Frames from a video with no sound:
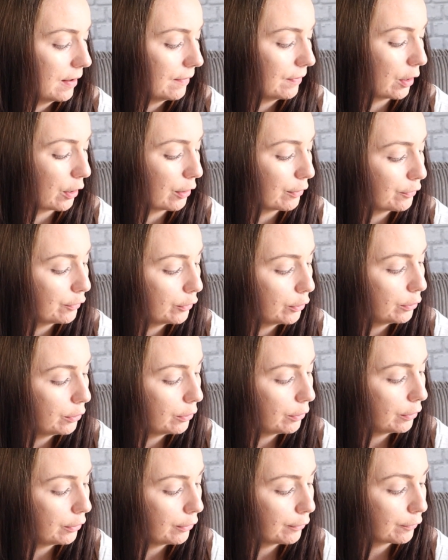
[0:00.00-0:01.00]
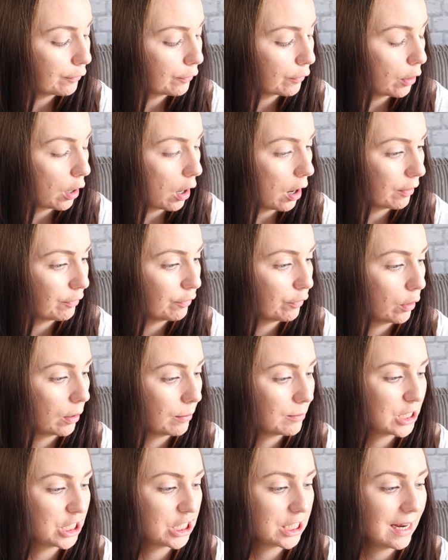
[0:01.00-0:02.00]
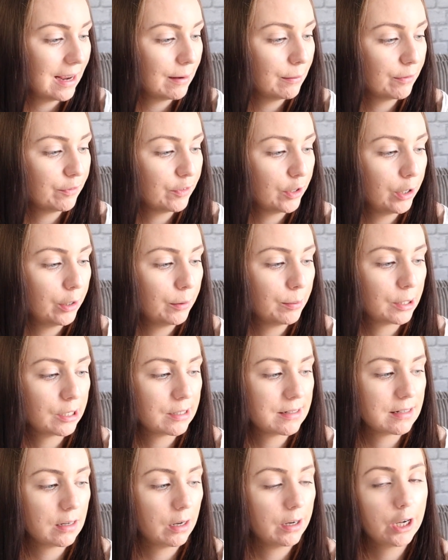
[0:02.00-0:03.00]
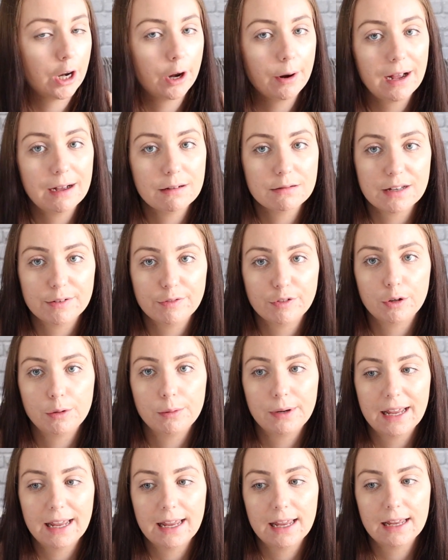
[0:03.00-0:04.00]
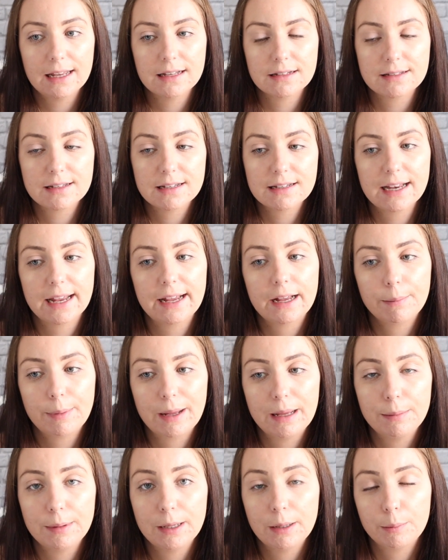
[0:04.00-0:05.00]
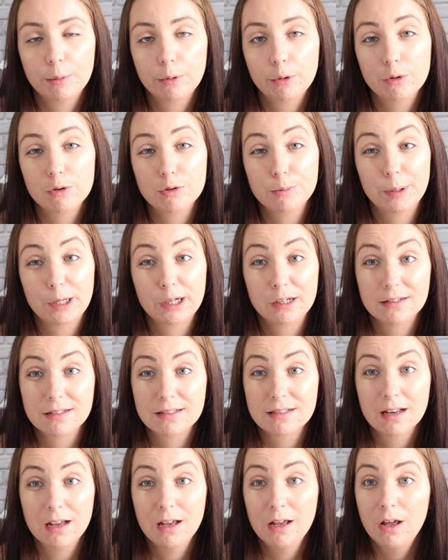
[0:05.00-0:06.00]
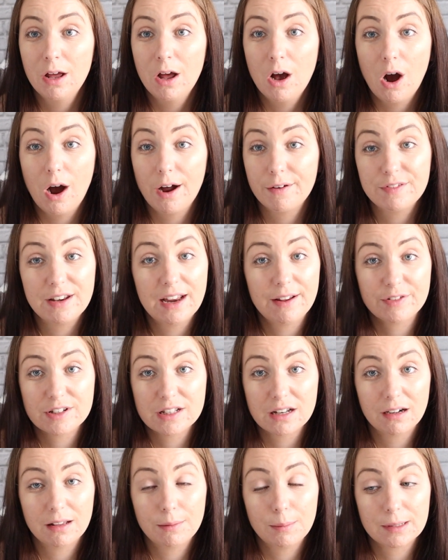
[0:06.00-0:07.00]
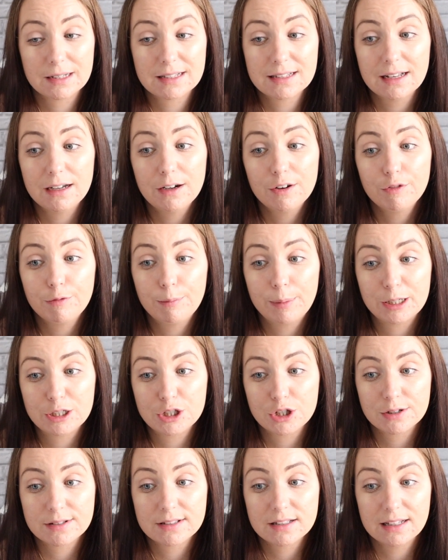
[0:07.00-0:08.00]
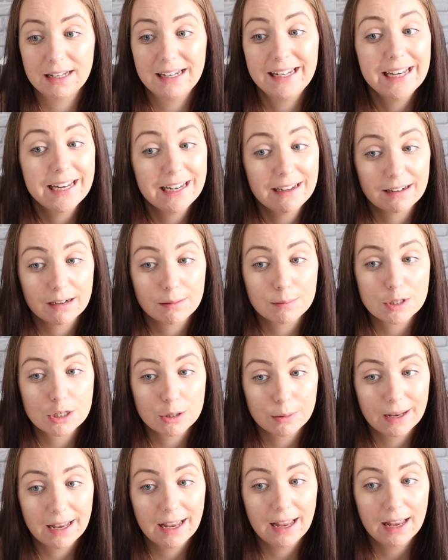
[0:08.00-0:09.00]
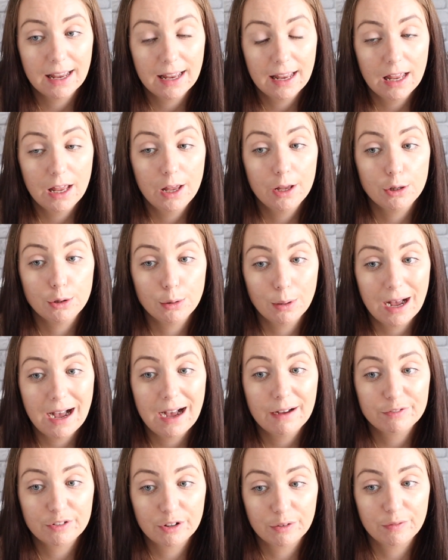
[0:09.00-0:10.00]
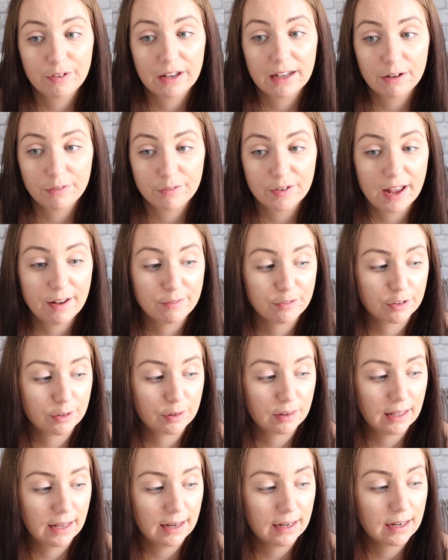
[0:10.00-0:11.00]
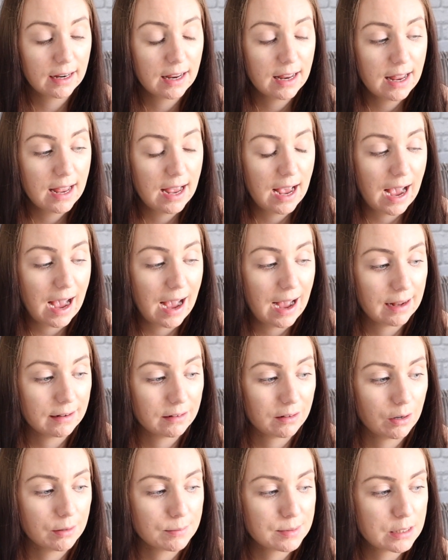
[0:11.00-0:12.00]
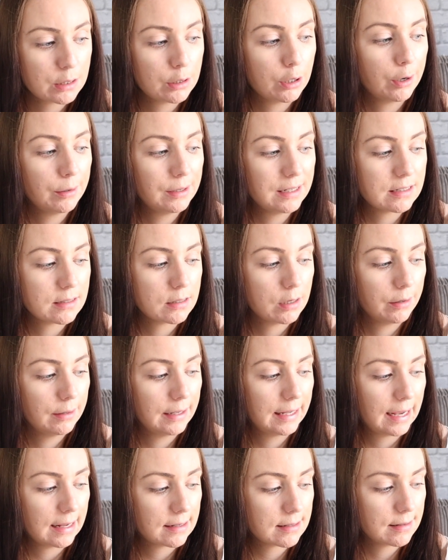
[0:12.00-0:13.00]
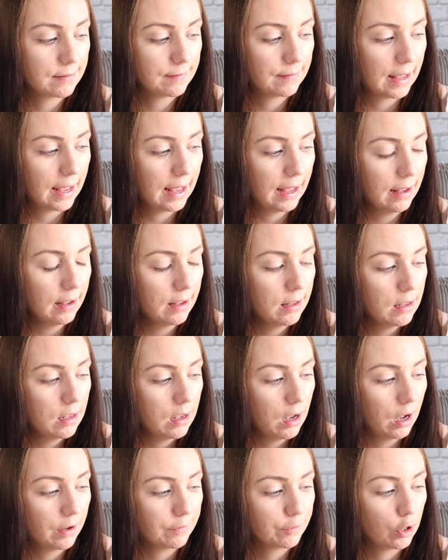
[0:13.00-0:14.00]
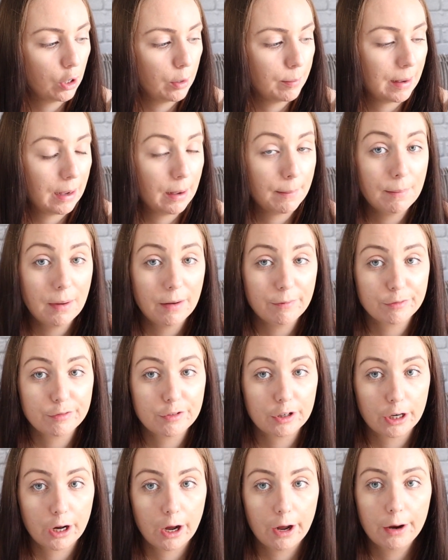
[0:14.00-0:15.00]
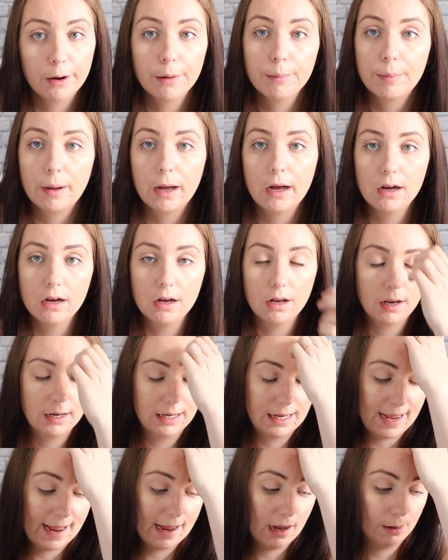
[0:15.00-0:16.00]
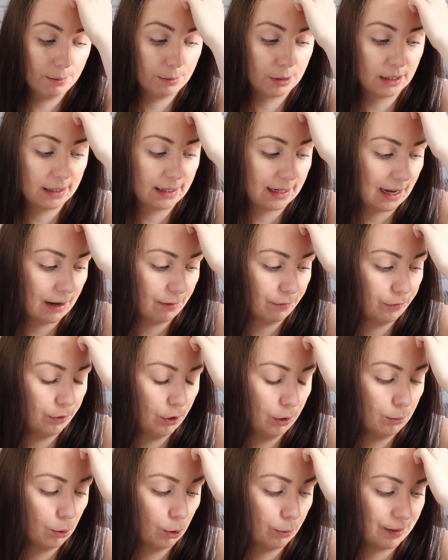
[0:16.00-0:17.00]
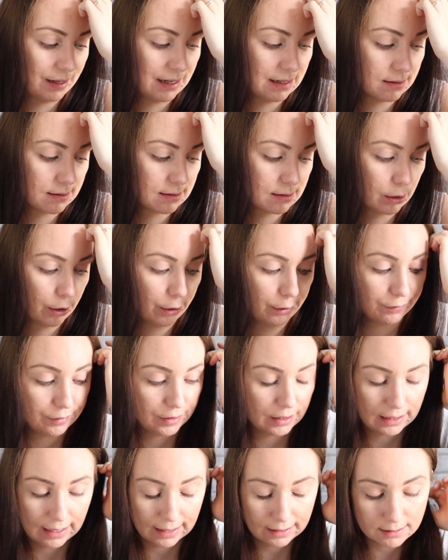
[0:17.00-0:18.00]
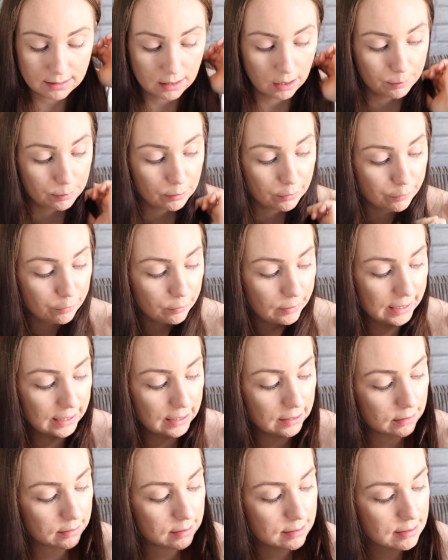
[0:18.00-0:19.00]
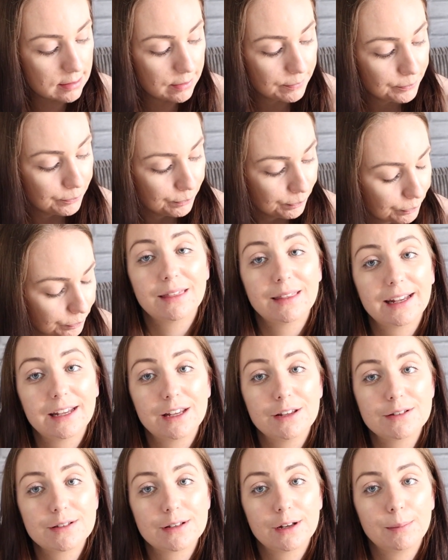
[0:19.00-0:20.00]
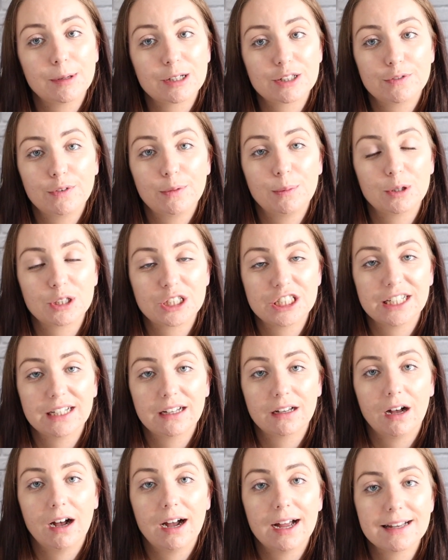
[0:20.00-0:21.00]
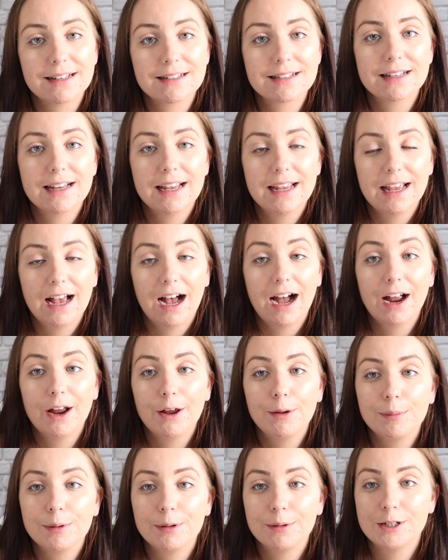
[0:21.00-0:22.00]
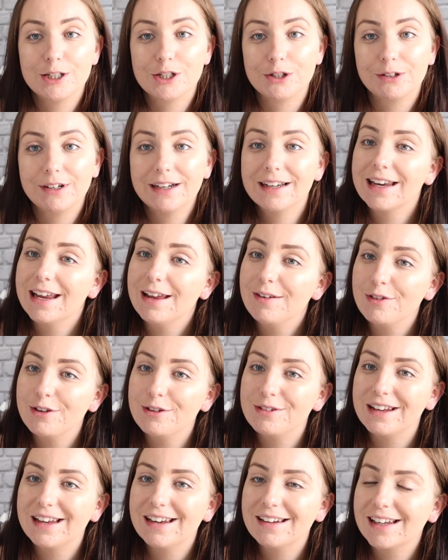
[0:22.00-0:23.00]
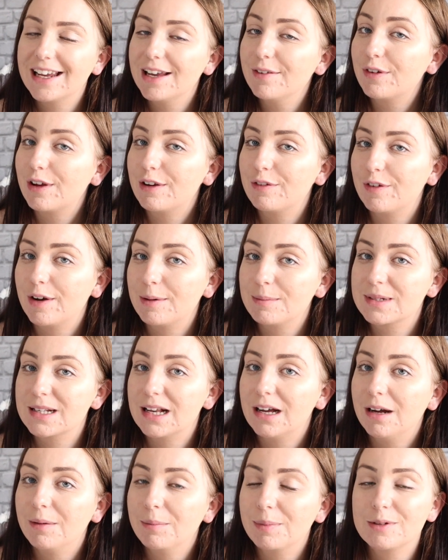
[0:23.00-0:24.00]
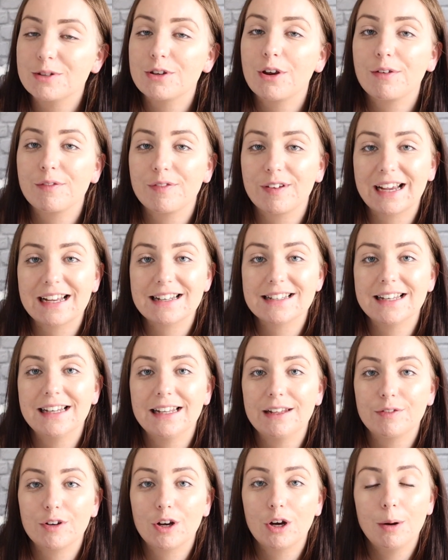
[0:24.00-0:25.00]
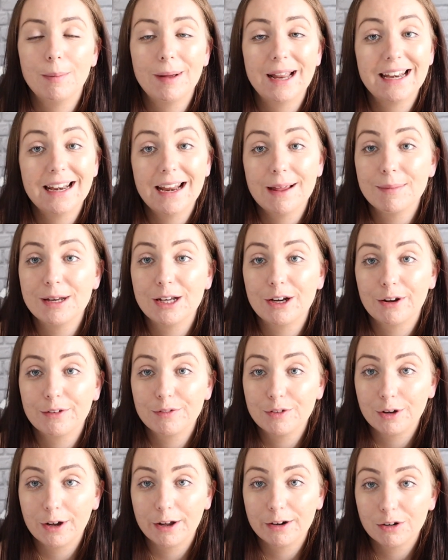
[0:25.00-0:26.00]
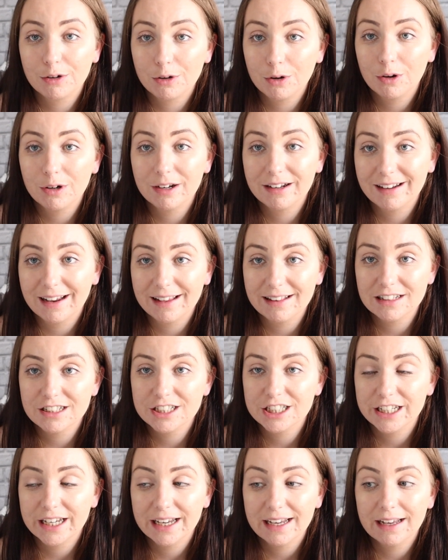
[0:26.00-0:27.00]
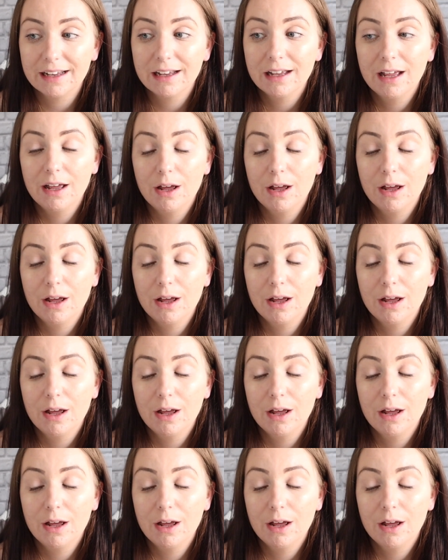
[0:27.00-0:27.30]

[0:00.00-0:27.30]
that I thought I would share with you because I know how difficult it is to take a baby abroad, because I've never done it myself, but just the lead up to it, you have to think of everything. And I'm slowly getting there. I've got about a month to go, but yeah, I'm gonna get a few more bits over the next couple of weeks. Thank you so much for watching, guys. I hope you enjoyed. If you did, give it a thumbs up. Don't forget to leave a comment. Let me know if you're going on a holiday this year